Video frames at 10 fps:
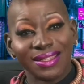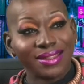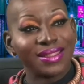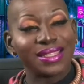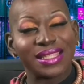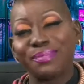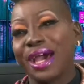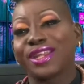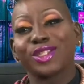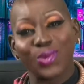this is
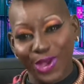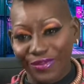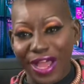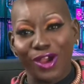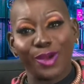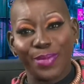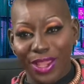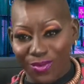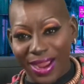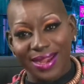about a 12-hour beat
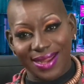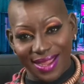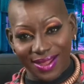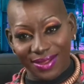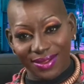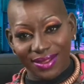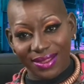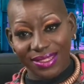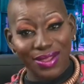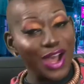right now.
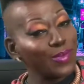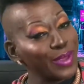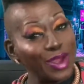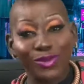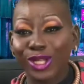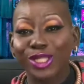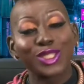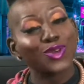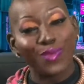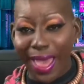So I hope it don't look
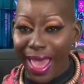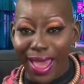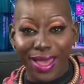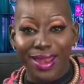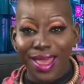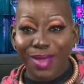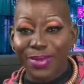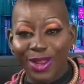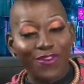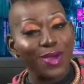too bad. But
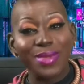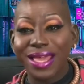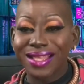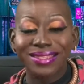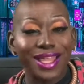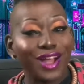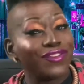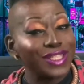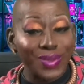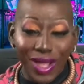if your beat can stay on for
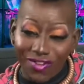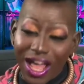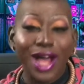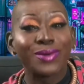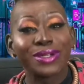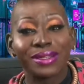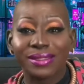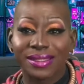12 hours,